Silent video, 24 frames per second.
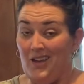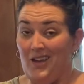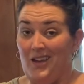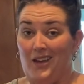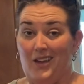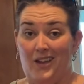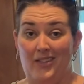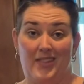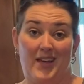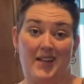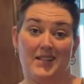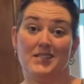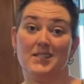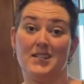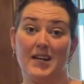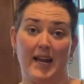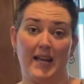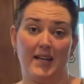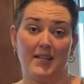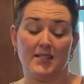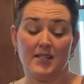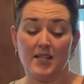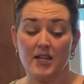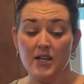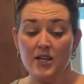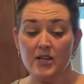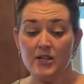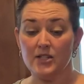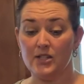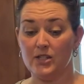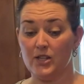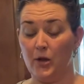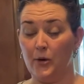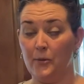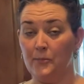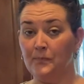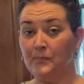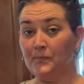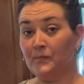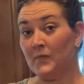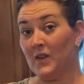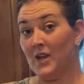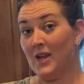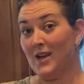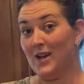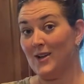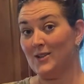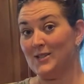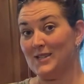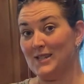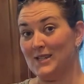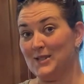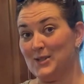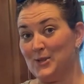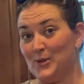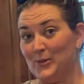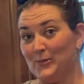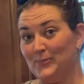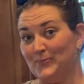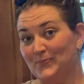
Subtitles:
and that stinks. So I'll see you soon.